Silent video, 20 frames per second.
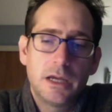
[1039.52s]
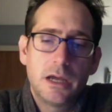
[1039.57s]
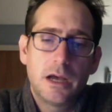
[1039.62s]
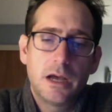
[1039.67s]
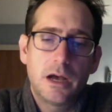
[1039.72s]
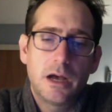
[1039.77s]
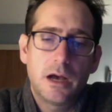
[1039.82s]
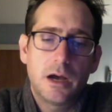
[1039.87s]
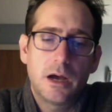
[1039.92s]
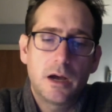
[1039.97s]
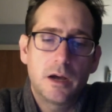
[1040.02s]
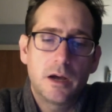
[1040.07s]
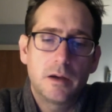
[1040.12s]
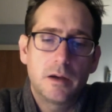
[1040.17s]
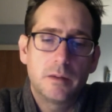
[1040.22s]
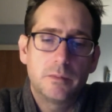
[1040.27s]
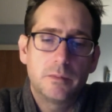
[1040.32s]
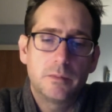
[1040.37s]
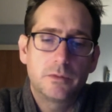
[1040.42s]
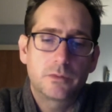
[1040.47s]

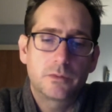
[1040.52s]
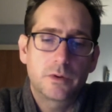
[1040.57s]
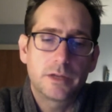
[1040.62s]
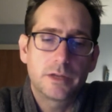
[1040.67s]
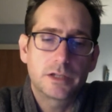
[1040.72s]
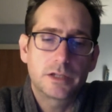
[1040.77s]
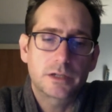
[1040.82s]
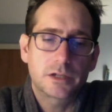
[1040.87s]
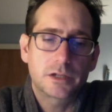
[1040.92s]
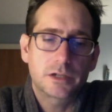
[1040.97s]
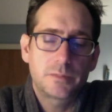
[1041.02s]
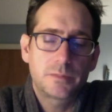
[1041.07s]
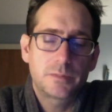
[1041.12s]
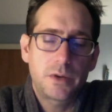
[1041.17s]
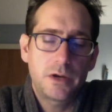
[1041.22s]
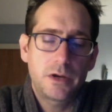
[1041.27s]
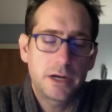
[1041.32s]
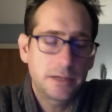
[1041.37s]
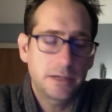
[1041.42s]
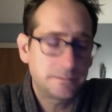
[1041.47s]
uh, before they start
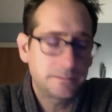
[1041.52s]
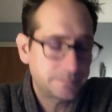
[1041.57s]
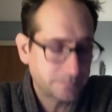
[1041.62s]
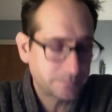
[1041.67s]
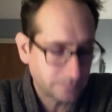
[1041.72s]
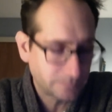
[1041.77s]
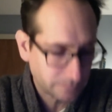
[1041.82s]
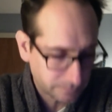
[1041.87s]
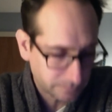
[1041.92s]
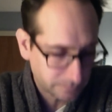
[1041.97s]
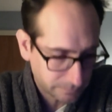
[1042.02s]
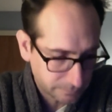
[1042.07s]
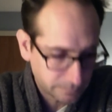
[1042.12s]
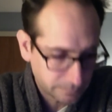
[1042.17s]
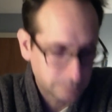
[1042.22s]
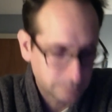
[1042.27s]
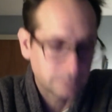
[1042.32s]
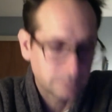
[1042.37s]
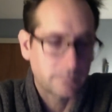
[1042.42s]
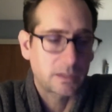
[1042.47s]
spawning,
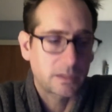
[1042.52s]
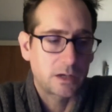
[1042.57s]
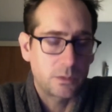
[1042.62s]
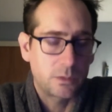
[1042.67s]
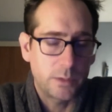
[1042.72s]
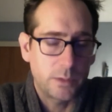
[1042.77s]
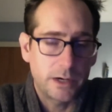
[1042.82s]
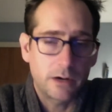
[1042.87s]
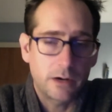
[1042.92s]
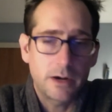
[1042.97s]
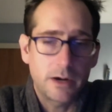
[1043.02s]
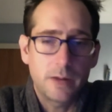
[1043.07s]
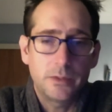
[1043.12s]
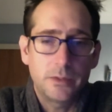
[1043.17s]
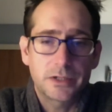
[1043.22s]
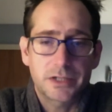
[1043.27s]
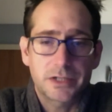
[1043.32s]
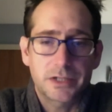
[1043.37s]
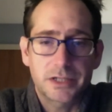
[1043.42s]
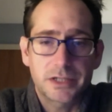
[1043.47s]
we are able
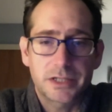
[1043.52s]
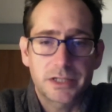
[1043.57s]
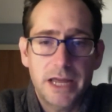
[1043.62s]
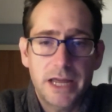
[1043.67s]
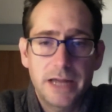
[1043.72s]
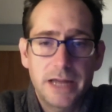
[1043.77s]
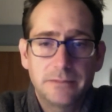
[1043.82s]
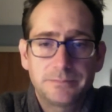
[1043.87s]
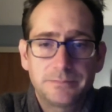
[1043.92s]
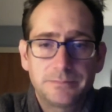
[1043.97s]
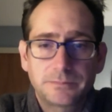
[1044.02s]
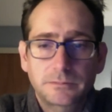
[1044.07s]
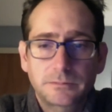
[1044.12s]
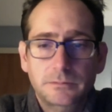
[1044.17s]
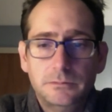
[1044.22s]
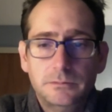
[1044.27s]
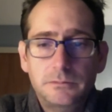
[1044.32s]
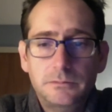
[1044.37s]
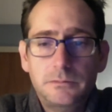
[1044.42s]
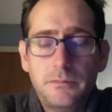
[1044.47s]
to sustain
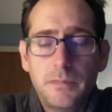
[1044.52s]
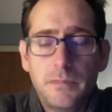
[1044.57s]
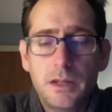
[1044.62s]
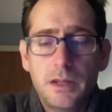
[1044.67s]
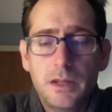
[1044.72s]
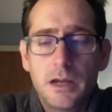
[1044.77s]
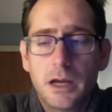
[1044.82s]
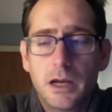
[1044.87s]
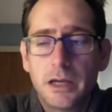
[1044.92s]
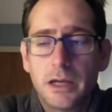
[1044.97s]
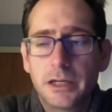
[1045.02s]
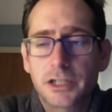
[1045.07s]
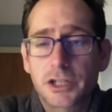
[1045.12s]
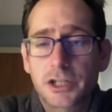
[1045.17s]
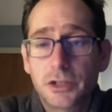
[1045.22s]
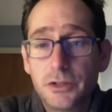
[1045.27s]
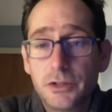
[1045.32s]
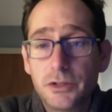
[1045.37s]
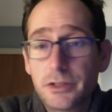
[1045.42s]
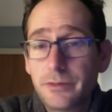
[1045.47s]
uh, an
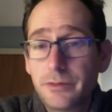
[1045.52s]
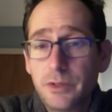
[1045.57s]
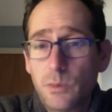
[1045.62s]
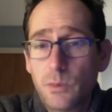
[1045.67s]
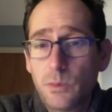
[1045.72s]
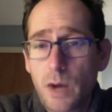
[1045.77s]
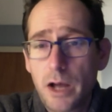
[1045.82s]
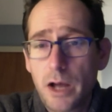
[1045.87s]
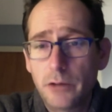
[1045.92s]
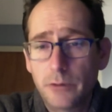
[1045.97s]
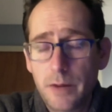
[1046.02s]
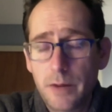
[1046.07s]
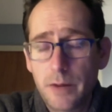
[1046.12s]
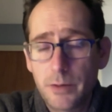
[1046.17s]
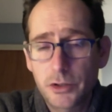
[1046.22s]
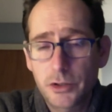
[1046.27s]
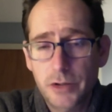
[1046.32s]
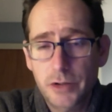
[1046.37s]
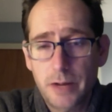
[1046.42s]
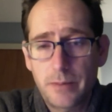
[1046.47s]
exclusively wild
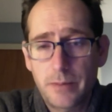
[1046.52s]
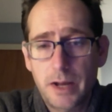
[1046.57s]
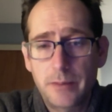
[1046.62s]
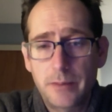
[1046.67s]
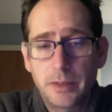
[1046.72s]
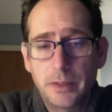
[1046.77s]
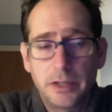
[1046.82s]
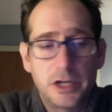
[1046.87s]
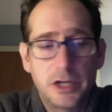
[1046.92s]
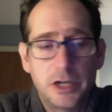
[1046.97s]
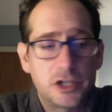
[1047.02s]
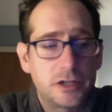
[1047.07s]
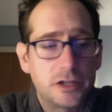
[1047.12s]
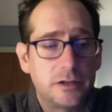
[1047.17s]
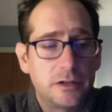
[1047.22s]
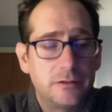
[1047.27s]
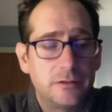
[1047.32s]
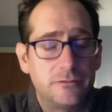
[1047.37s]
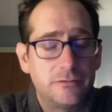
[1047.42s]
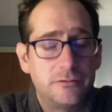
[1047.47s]
rainbow trout population,
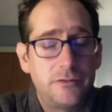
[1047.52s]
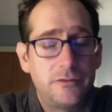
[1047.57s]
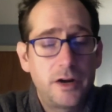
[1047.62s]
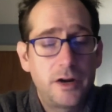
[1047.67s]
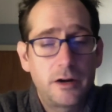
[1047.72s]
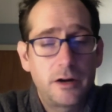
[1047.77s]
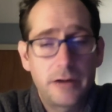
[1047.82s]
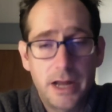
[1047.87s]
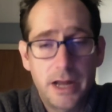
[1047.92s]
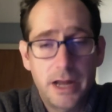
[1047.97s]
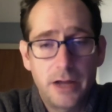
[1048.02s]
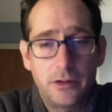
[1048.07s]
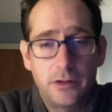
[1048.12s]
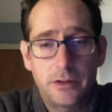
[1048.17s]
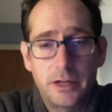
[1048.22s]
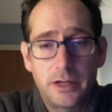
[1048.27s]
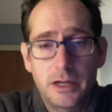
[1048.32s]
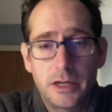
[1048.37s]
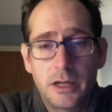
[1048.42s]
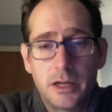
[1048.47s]
a very
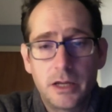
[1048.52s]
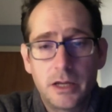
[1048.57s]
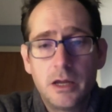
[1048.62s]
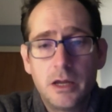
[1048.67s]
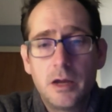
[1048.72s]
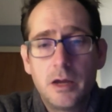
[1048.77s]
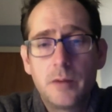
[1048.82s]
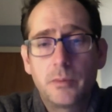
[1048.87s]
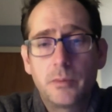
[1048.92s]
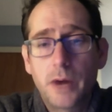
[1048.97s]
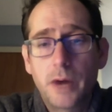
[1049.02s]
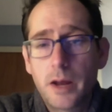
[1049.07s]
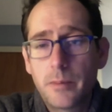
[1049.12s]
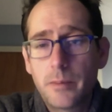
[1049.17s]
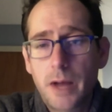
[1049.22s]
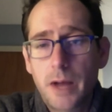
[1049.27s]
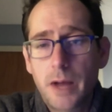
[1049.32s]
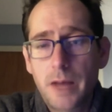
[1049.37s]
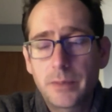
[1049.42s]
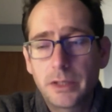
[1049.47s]
healthy brown
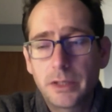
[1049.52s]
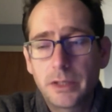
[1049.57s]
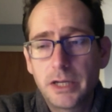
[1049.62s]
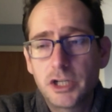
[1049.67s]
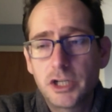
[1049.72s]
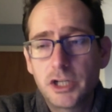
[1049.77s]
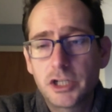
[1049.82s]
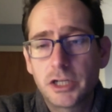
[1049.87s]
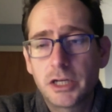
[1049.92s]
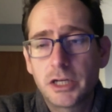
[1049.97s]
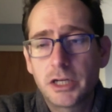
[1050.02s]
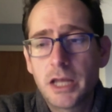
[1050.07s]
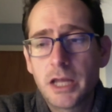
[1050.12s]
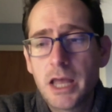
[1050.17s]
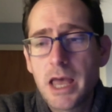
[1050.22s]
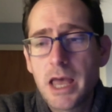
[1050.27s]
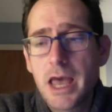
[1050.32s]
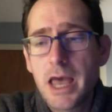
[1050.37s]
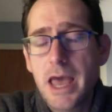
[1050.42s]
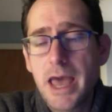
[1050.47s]
population,
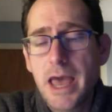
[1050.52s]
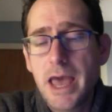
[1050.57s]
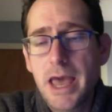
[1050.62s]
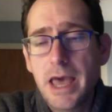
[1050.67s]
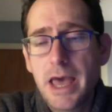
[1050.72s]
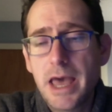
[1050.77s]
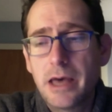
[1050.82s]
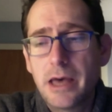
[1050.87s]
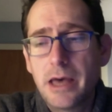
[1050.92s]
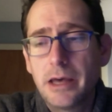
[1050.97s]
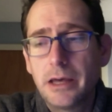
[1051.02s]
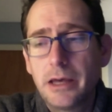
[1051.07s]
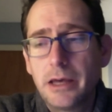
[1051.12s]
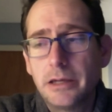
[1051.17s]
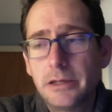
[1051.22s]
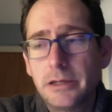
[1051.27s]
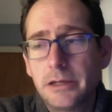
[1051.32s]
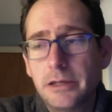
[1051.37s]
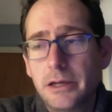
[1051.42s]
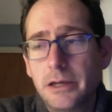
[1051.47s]

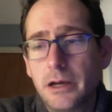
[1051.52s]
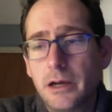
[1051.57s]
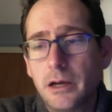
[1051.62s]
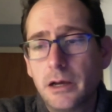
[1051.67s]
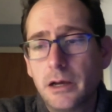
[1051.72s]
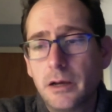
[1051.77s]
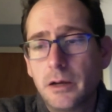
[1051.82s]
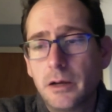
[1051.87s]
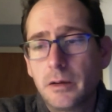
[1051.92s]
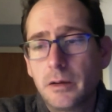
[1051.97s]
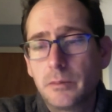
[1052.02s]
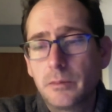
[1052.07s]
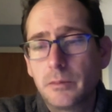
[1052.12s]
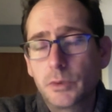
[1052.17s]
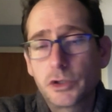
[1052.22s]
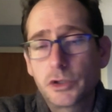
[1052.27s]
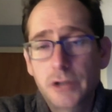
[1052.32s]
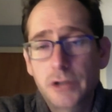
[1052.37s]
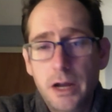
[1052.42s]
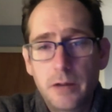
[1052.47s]
and uh,
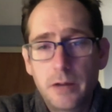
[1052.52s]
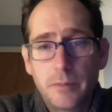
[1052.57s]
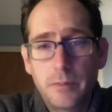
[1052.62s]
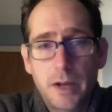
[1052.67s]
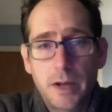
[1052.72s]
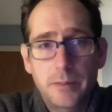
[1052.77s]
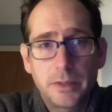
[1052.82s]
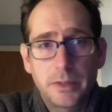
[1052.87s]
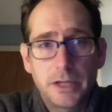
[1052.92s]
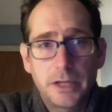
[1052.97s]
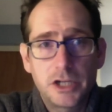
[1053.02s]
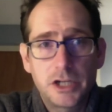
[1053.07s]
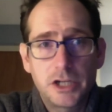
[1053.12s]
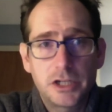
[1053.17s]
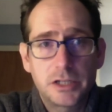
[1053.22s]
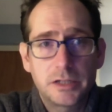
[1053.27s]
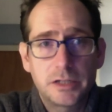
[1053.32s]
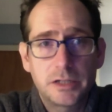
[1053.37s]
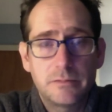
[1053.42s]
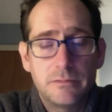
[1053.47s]
brook trout
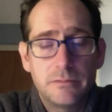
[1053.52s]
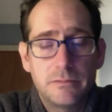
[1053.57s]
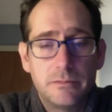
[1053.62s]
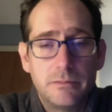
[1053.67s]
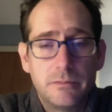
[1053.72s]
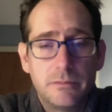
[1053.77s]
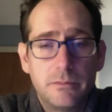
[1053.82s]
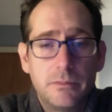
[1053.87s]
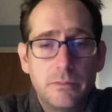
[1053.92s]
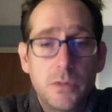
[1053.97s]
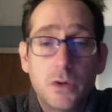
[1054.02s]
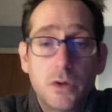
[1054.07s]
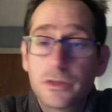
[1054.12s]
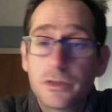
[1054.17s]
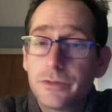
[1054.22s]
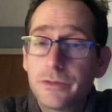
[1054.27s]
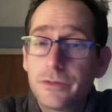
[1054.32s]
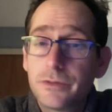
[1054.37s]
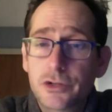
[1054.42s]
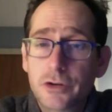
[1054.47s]
populations in most
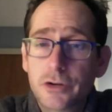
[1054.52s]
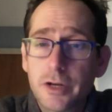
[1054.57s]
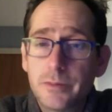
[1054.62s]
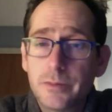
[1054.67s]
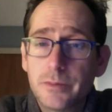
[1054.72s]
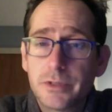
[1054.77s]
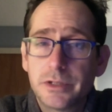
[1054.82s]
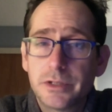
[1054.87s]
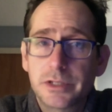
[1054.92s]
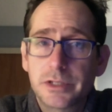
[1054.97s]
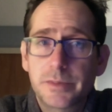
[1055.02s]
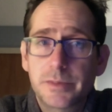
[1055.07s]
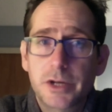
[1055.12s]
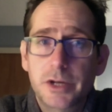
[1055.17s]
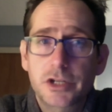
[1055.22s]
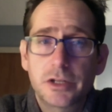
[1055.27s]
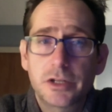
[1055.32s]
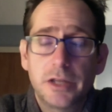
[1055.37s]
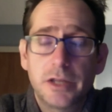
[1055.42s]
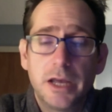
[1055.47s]
of the tribs and
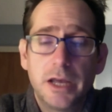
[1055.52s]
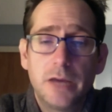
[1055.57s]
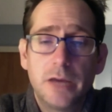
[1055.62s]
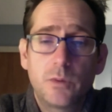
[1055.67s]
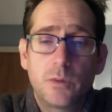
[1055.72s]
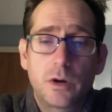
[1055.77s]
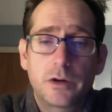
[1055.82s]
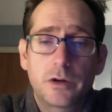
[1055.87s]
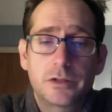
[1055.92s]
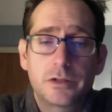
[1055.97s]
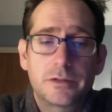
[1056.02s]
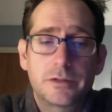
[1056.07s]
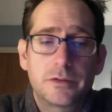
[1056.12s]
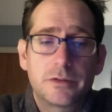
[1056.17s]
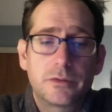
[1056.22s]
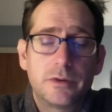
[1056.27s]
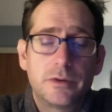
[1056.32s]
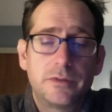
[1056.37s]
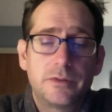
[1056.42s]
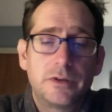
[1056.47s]
especially the headwaters of the
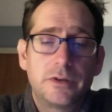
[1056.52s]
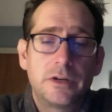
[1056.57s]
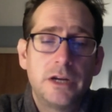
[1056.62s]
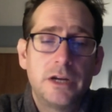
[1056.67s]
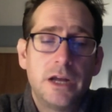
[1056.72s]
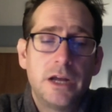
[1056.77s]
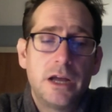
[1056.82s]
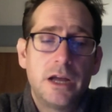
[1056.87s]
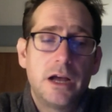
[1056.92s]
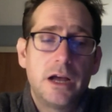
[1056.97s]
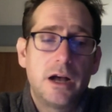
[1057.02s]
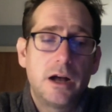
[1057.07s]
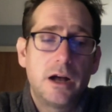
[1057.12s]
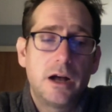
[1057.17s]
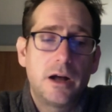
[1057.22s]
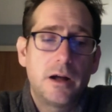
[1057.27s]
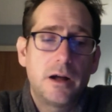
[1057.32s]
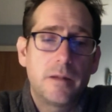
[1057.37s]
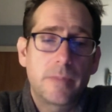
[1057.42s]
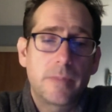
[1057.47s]
river.
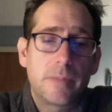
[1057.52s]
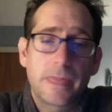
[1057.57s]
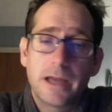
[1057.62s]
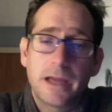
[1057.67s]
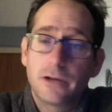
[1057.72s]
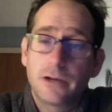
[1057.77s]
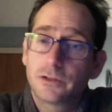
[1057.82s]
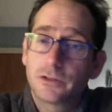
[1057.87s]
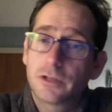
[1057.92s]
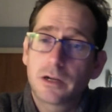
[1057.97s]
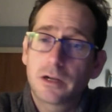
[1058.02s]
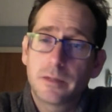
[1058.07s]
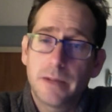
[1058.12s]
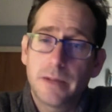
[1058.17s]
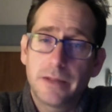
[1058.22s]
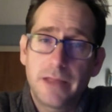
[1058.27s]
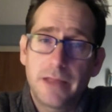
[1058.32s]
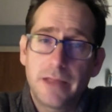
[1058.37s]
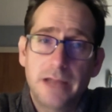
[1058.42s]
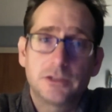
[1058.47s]
Um, I don't talk
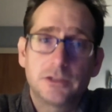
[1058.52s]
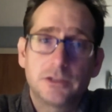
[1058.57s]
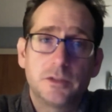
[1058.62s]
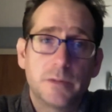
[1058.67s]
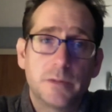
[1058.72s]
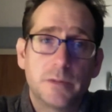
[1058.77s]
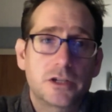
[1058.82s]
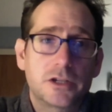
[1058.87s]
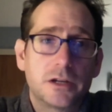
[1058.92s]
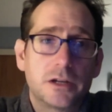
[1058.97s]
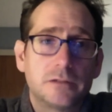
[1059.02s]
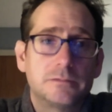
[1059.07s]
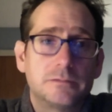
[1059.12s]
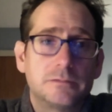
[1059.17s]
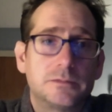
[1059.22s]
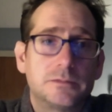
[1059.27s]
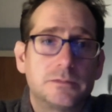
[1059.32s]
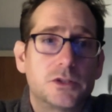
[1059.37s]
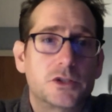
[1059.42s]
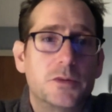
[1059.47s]
about that too much on
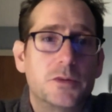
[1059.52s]
social